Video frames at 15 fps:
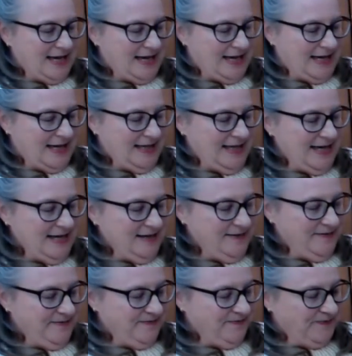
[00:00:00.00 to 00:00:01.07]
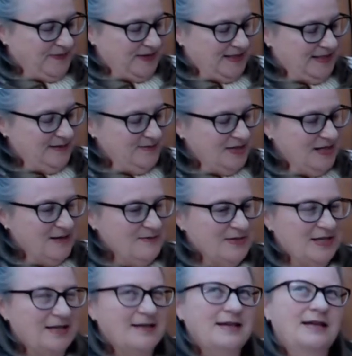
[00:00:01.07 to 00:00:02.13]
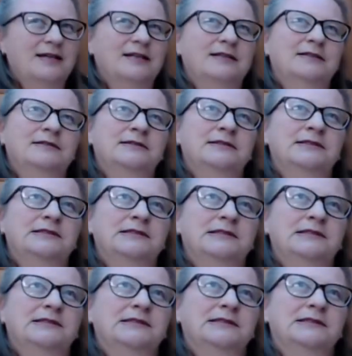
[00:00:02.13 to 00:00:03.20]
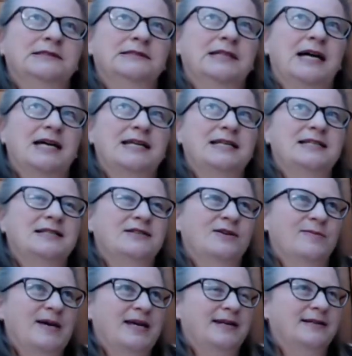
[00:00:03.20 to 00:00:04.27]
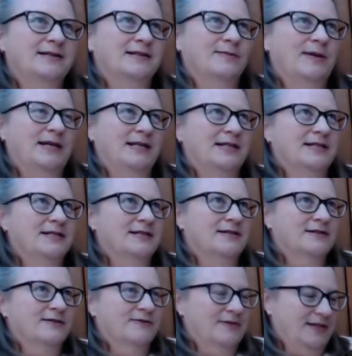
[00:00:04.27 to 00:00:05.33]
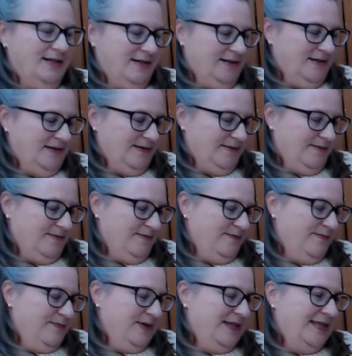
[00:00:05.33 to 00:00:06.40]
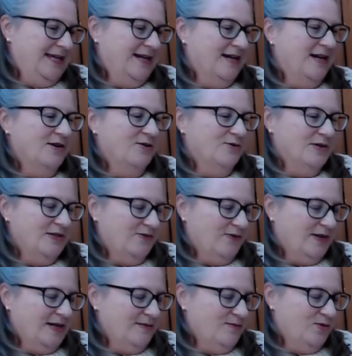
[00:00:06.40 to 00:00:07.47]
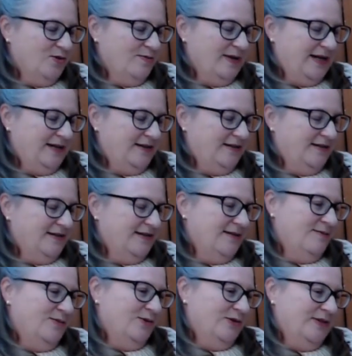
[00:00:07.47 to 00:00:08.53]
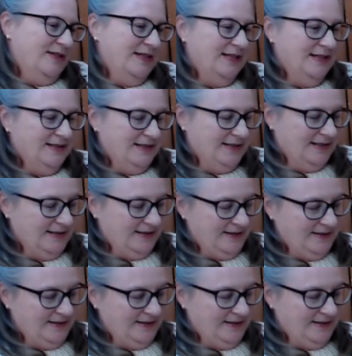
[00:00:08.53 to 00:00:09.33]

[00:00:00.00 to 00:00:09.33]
And then sometimes I think I need to stop adding to my list of things, but then I always find more patterns and more things, and